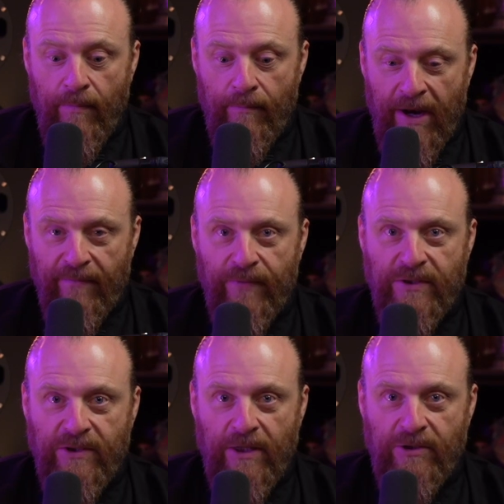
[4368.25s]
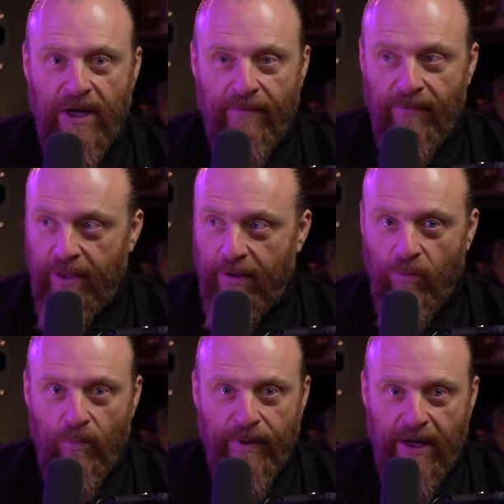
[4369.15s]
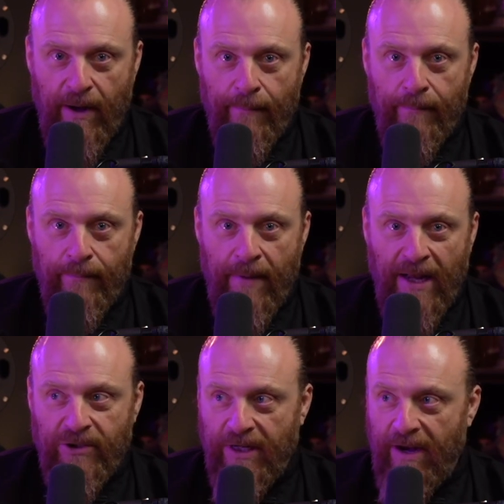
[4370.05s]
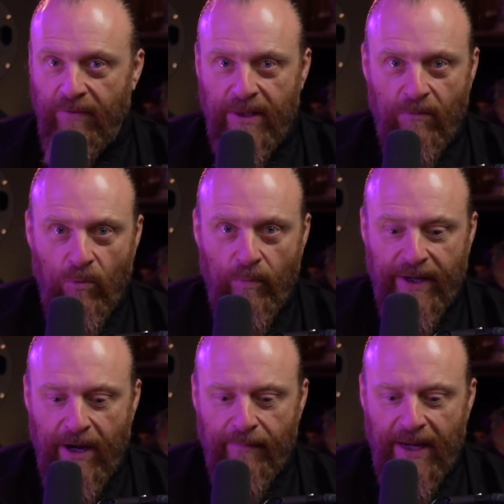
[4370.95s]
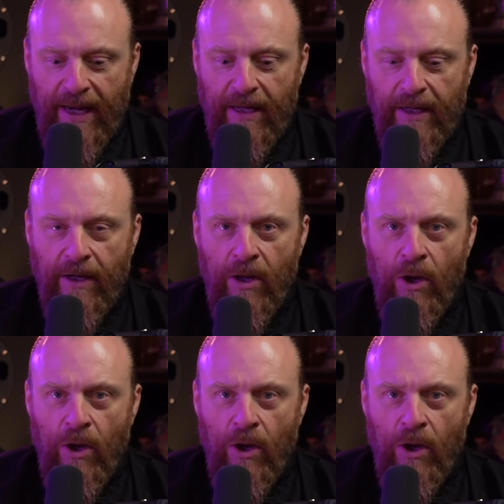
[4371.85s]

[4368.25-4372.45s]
manifestation. Everything will become magic. Everything will become healing.